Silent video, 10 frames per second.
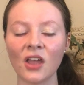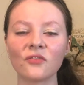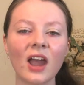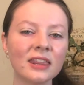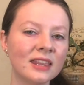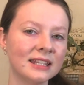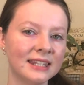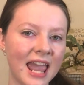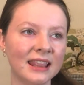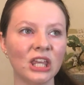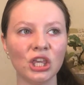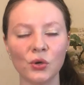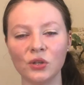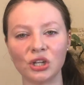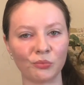Rather than saying that you
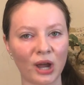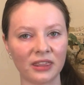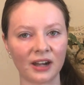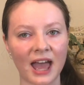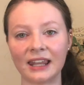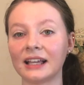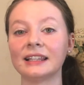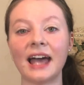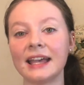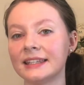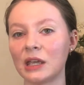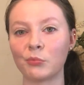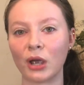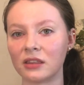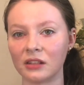and your brother had a classic
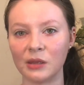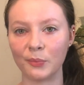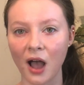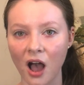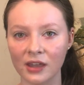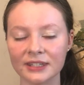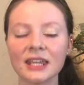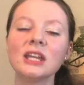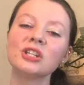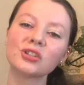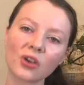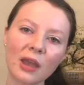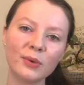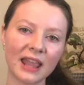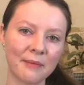brotherly bond, describe
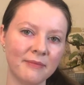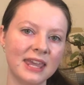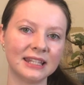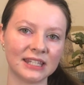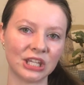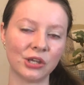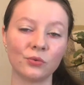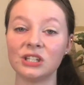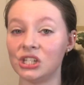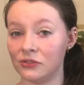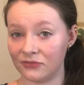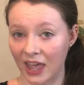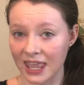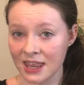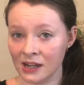what that means to you. Did you
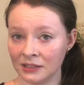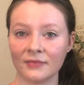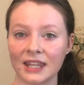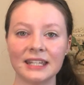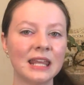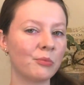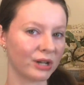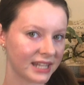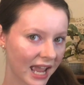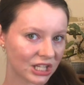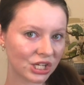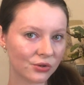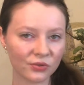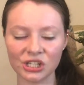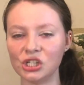fight? Did he protect you?
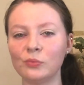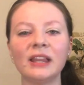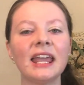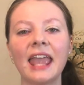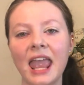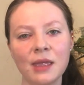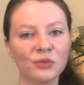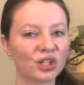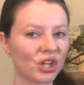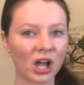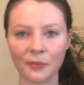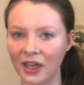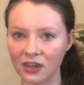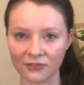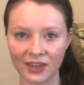Did you play games or talk about
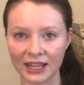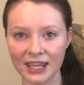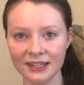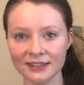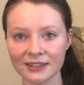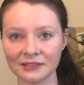your feelings?